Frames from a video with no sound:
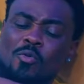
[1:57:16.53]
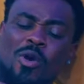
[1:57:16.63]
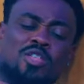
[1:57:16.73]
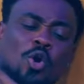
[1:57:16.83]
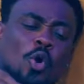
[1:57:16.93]

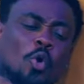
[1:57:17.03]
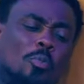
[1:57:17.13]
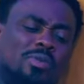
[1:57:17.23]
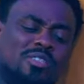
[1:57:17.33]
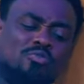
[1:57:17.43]
when your
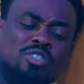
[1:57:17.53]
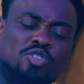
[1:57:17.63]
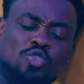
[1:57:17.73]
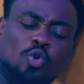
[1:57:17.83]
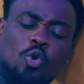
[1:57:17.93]
hope is
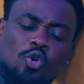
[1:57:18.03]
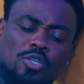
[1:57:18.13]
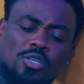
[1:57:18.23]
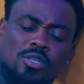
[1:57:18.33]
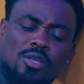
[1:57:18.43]

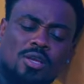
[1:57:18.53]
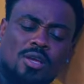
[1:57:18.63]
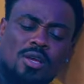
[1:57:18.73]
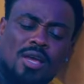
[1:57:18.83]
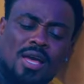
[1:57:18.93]
restored
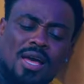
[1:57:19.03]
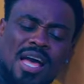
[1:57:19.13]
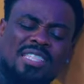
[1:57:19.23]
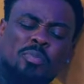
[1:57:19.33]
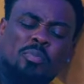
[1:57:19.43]

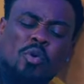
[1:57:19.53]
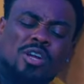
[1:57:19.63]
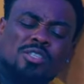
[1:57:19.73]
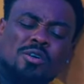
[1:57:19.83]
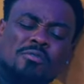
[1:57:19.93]
at the
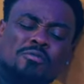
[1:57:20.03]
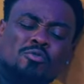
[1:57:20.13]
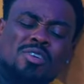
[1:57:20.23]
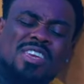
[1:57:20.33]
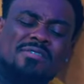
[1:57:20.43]
point of
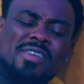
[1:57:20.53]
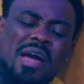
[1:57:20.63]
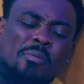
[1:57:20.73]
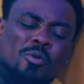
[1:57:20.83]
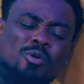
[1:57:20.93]
you giving
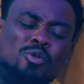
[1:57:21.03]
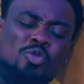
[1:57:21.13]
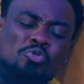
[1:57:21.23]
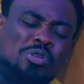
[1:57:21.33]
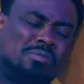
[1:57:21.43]
up on your
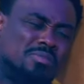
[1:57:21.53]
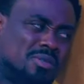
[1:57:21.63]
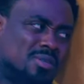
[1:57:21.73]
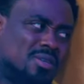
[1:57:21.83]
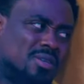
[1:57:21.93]

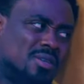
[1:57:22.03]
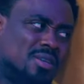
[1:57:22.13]
dreams.